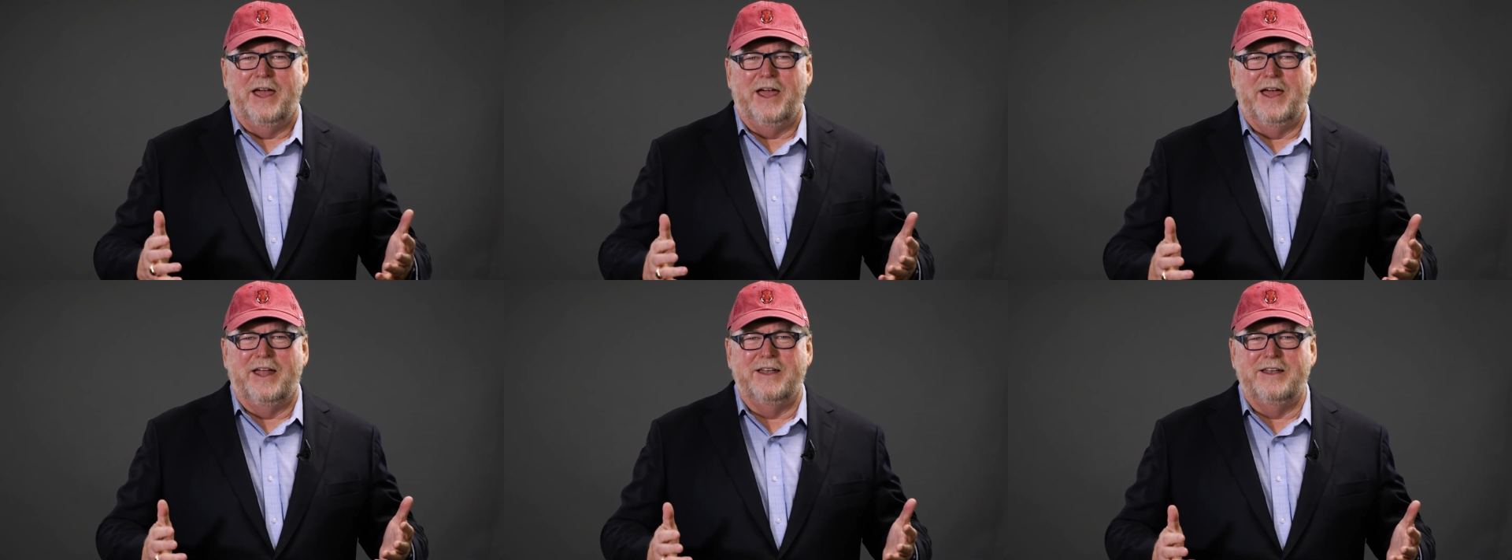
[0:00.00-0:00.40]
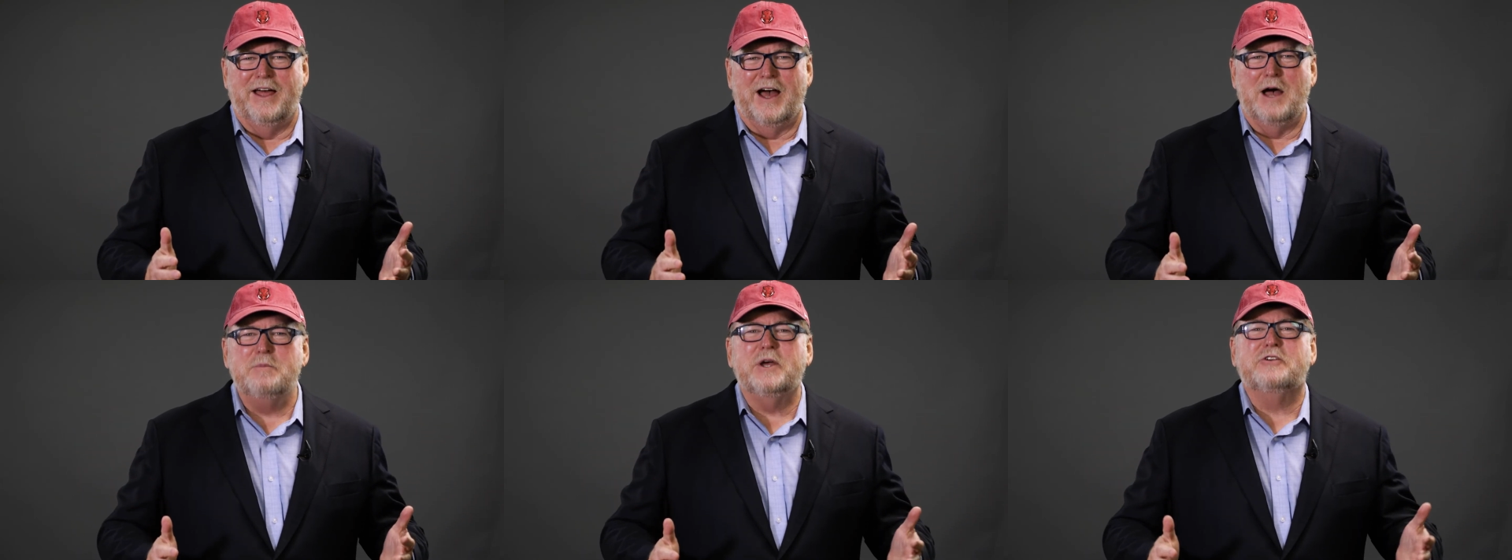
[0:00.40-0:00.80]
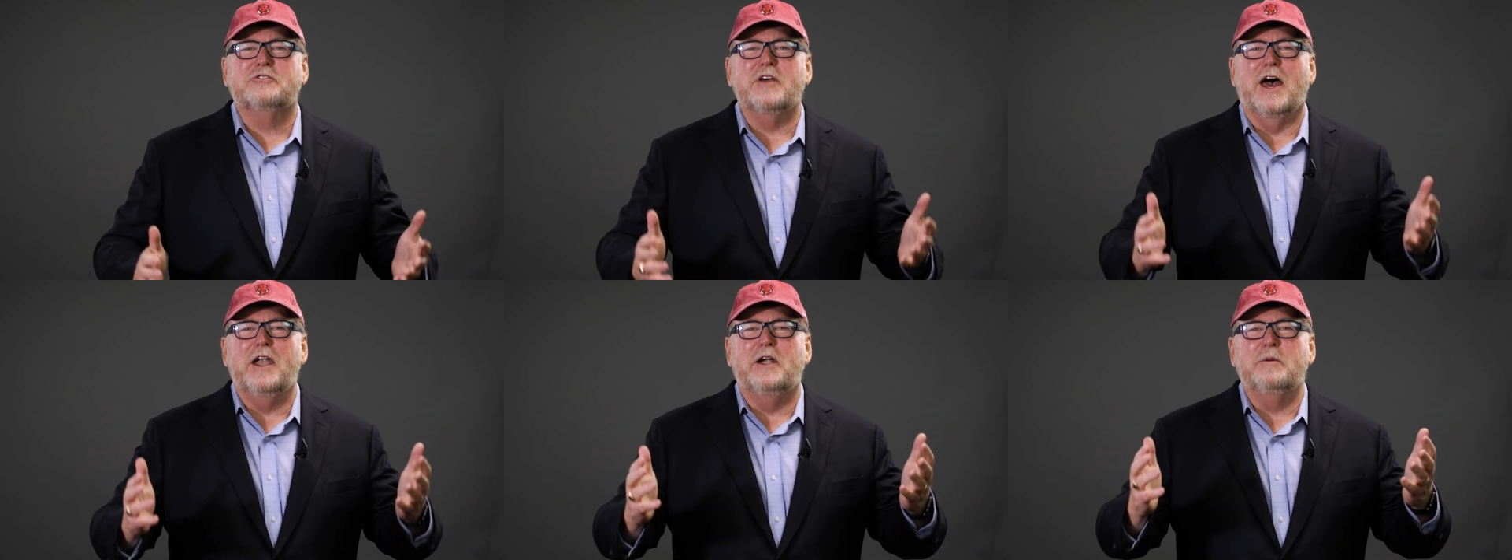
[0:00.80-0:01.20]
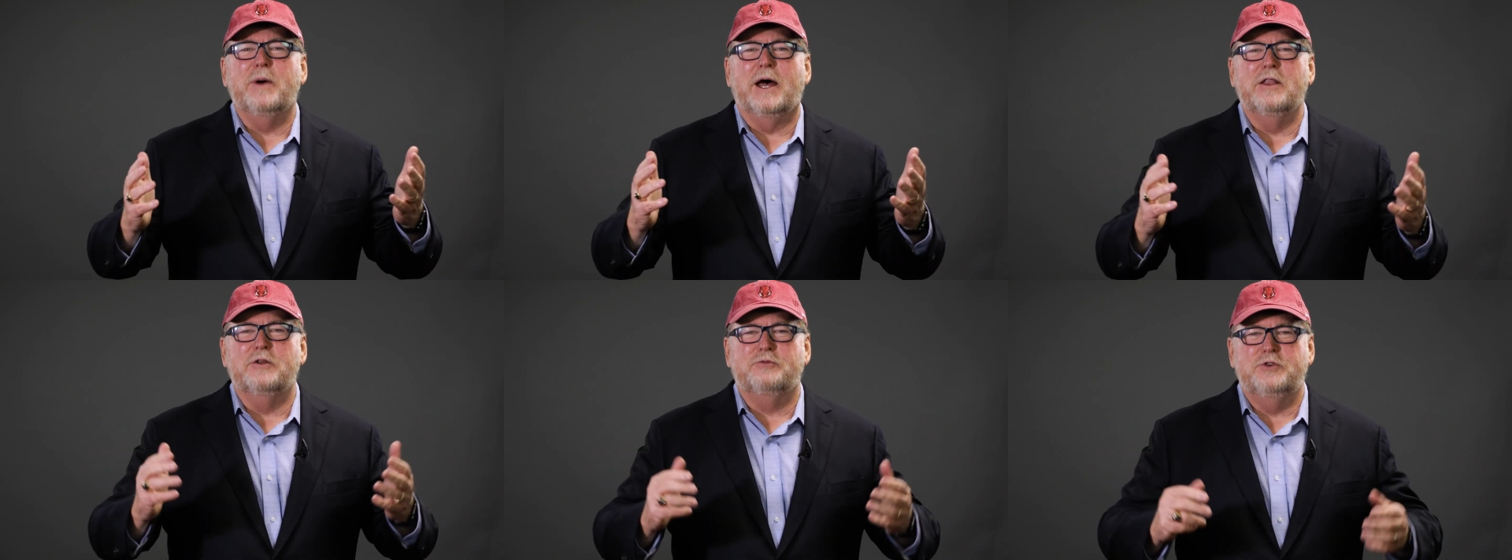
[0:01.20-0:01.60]
And I'm excited
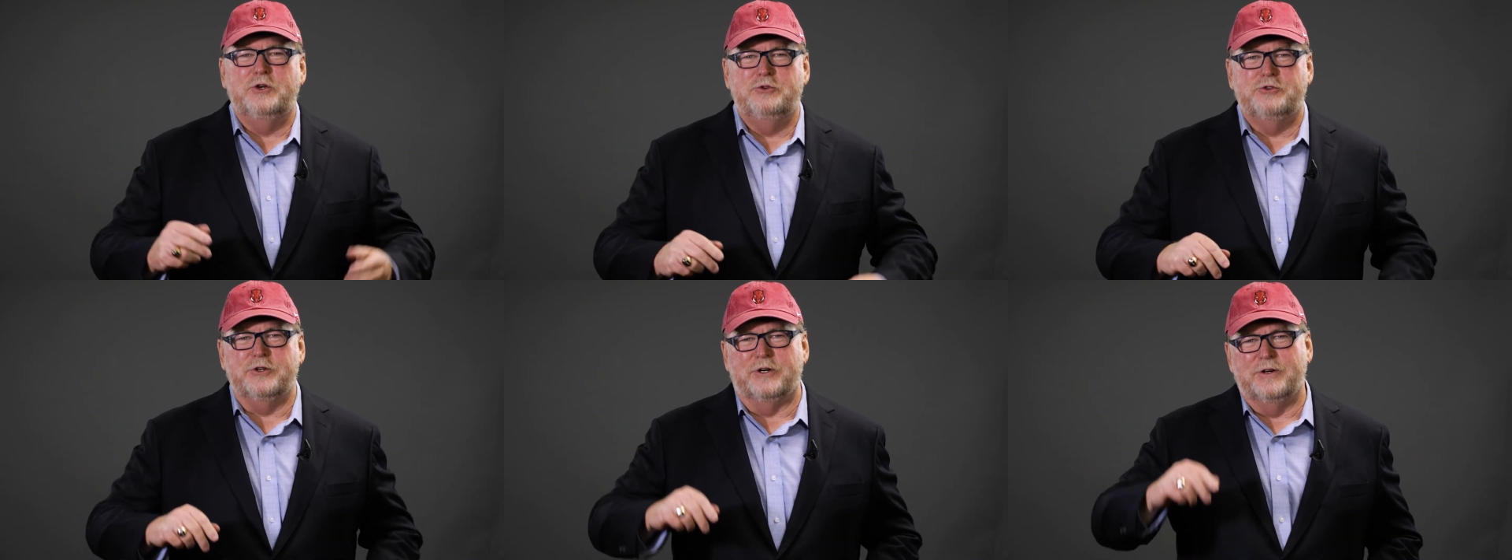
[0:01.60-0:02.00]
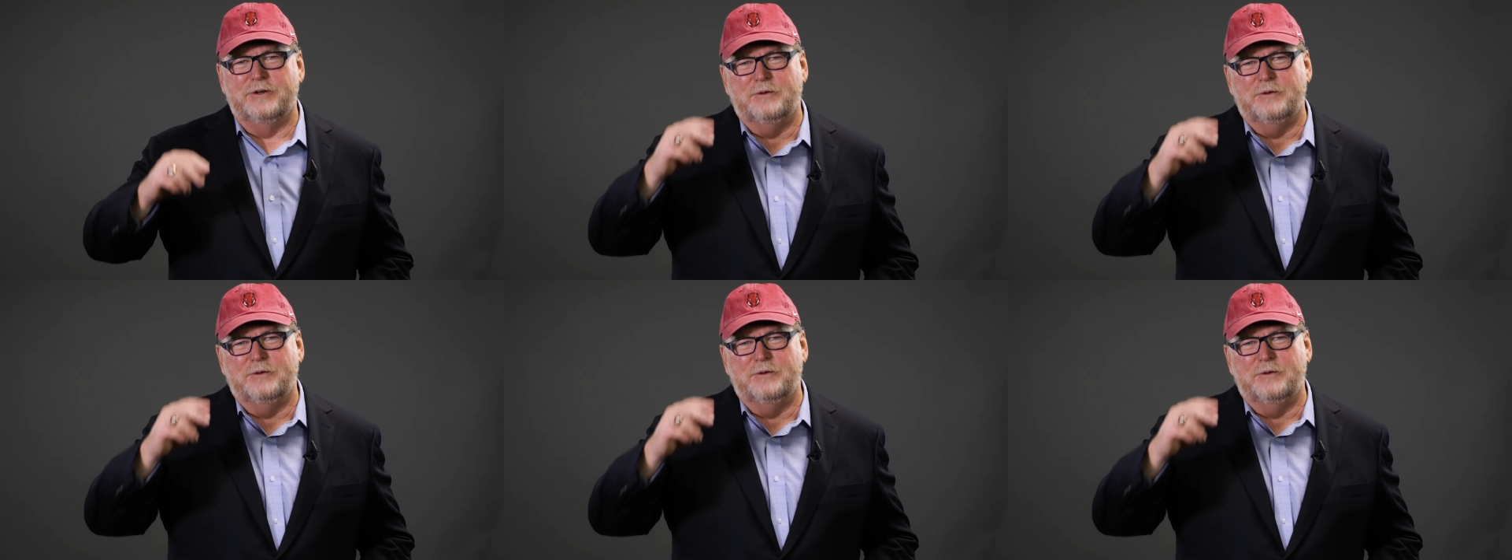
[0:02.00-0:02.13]
about the future.